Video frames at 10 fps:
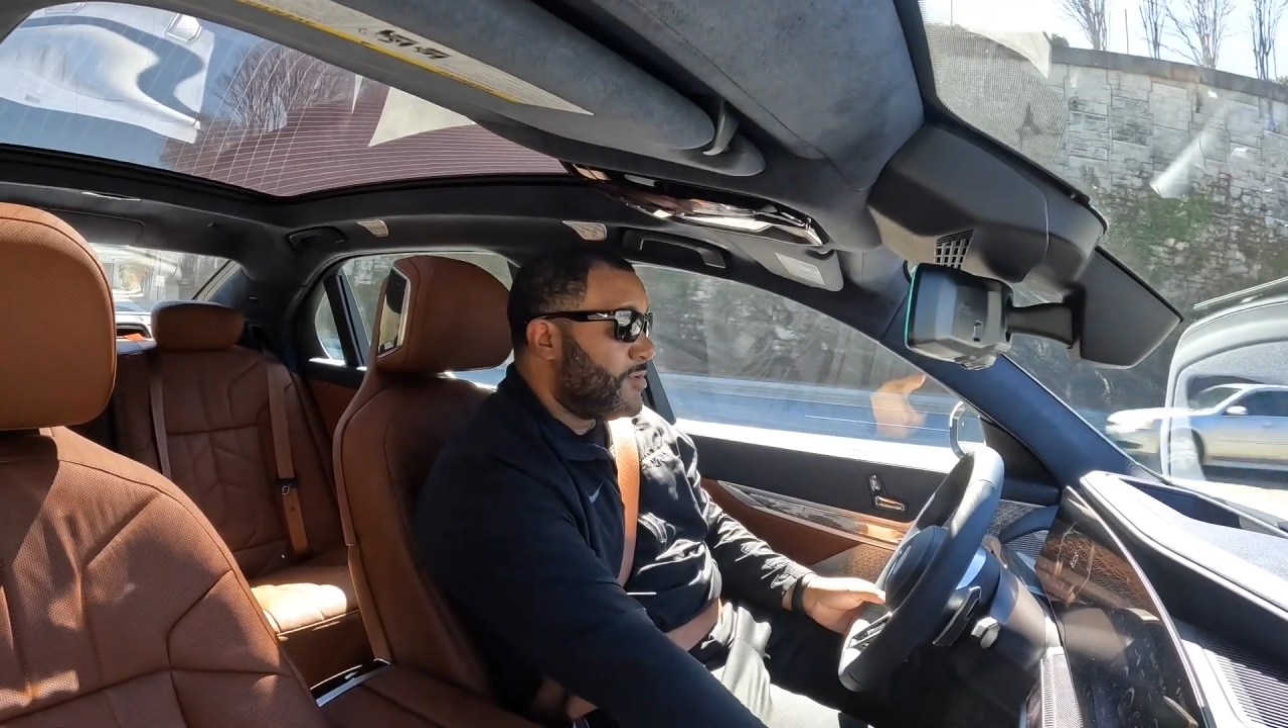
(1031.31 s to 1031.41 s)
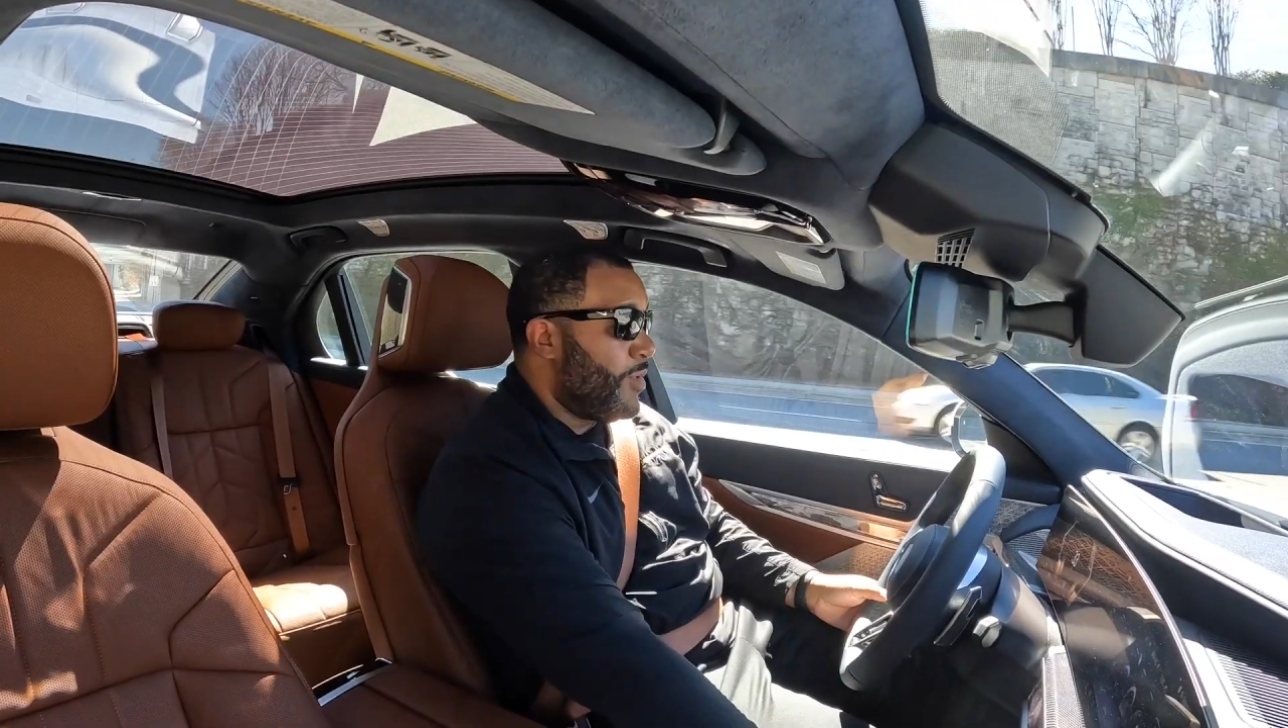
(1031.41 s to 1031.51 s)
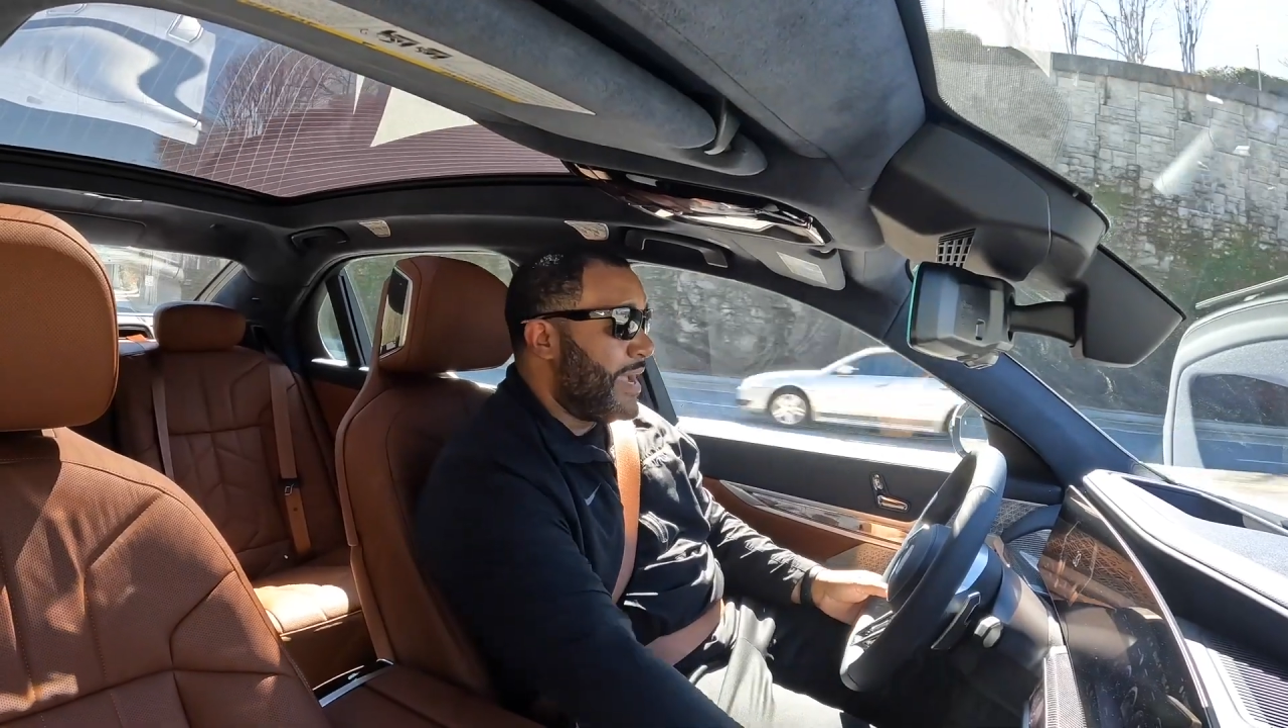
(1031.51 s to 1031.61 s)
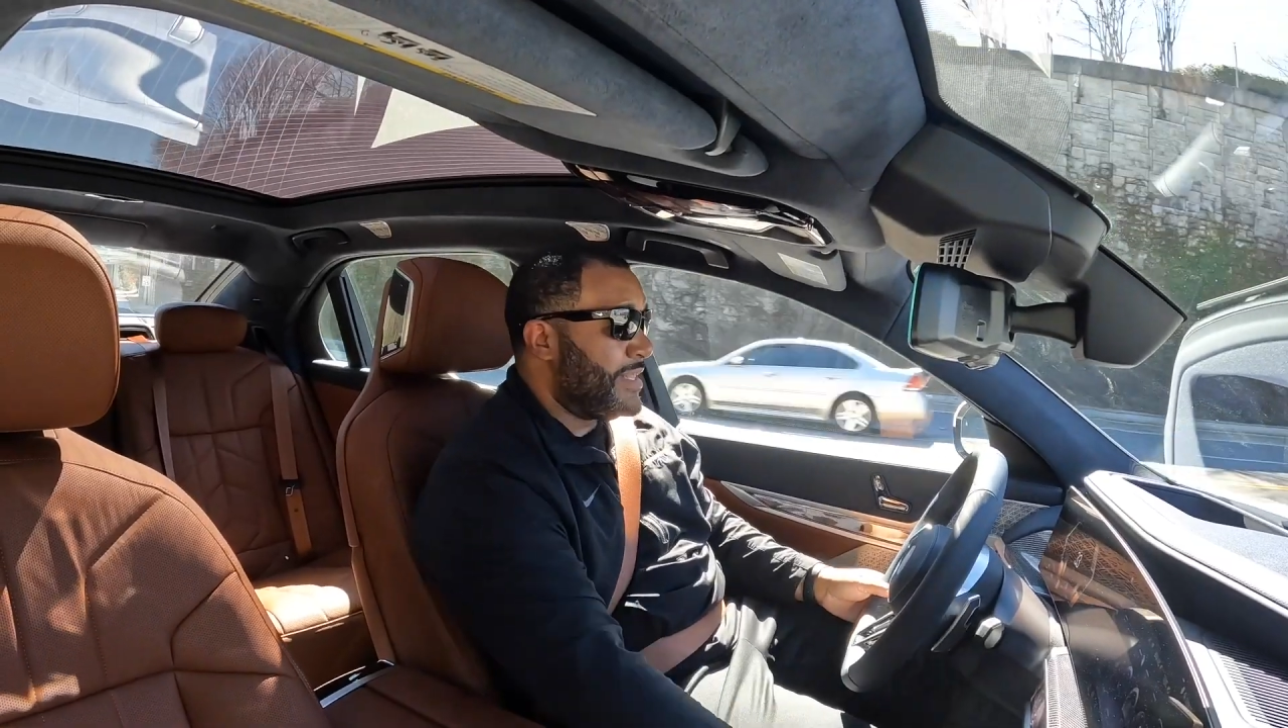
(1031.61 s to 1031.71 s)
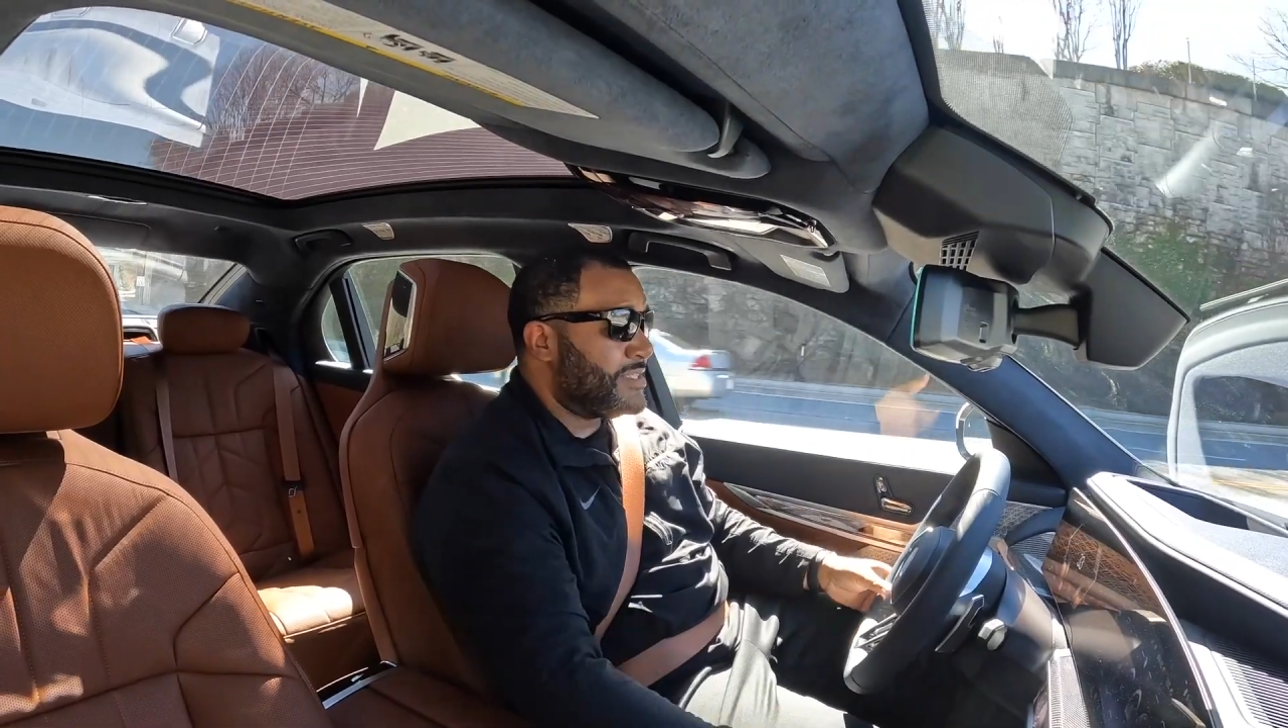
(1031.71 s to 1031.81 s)

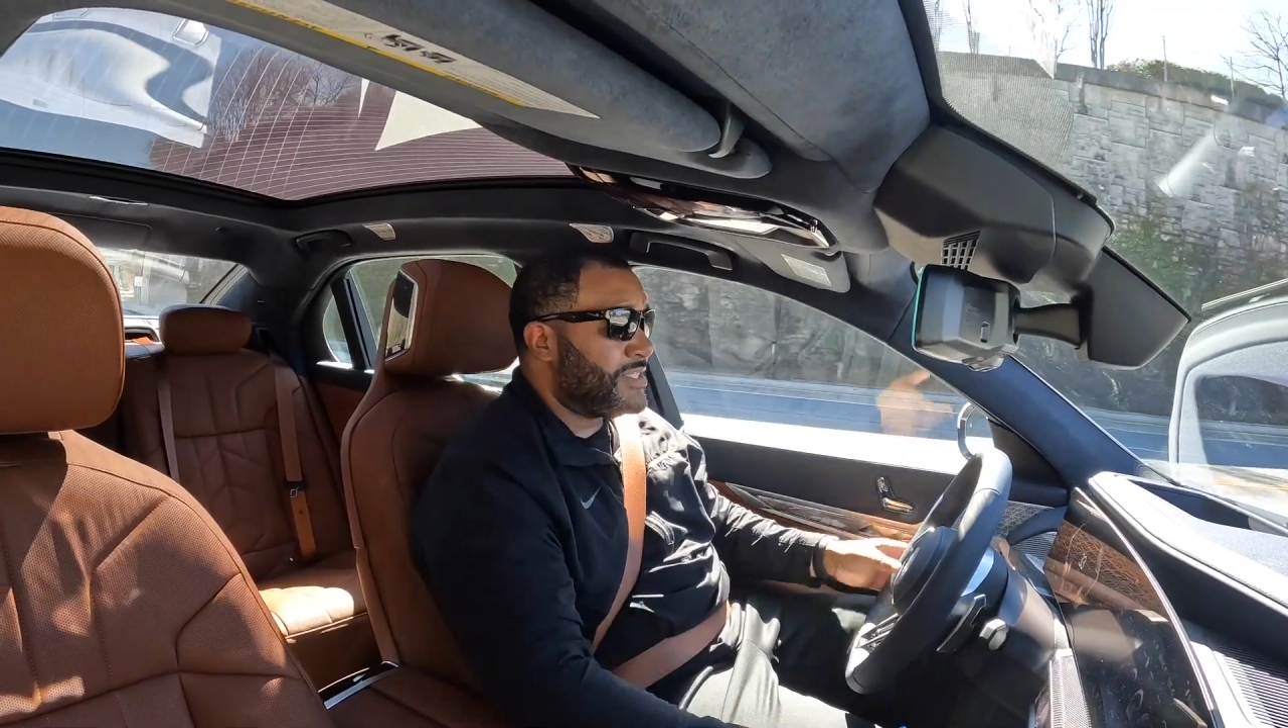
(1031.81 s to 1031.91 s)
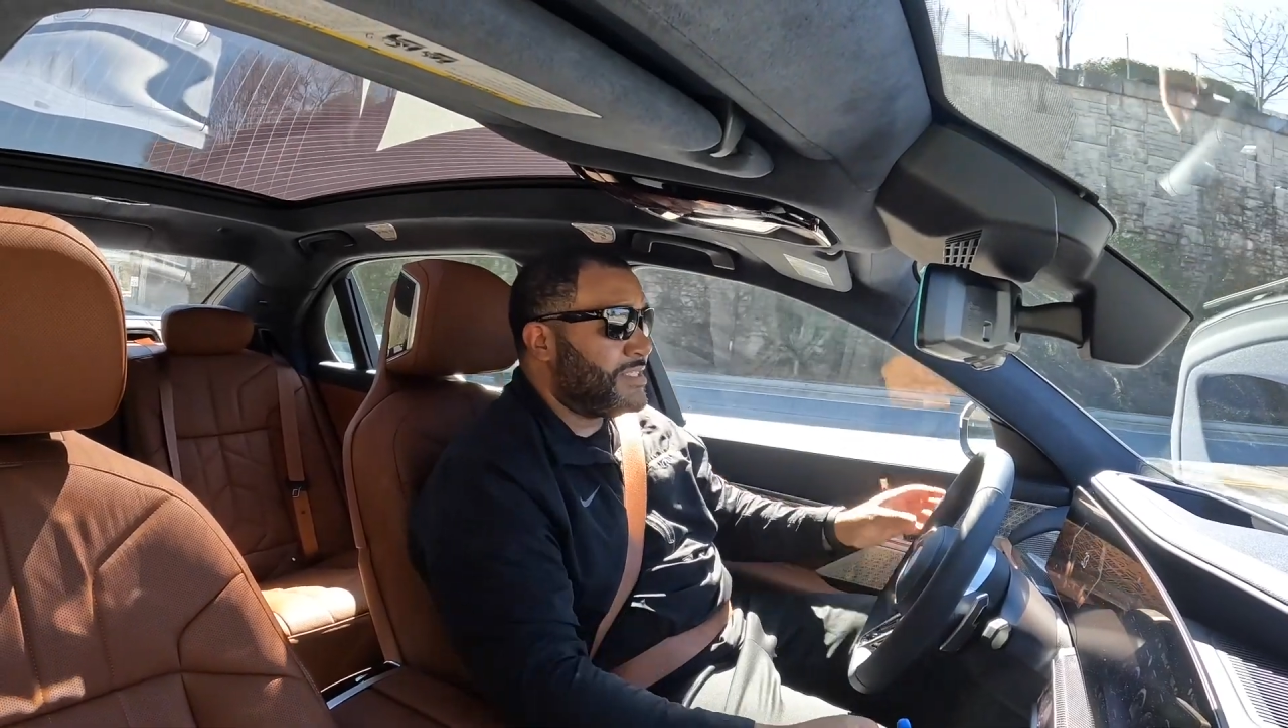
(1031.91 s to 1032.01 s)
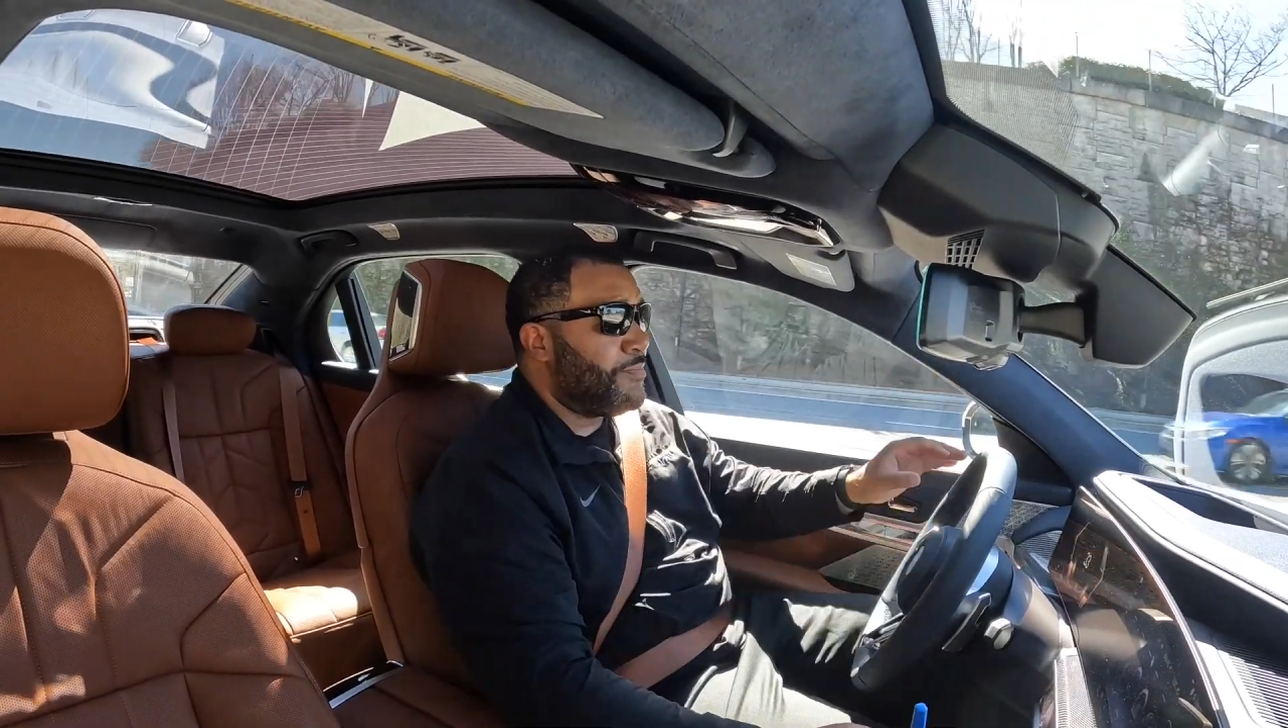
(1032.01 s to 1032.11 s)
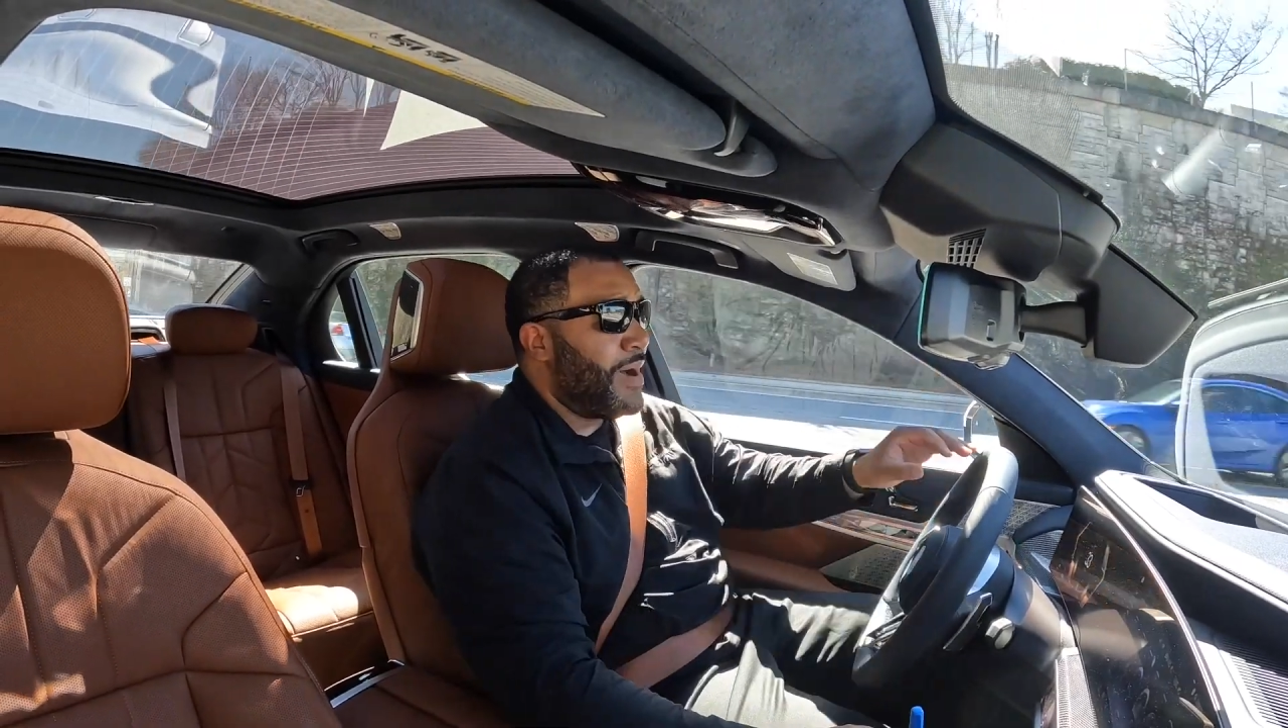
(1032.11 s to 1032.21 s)
white, the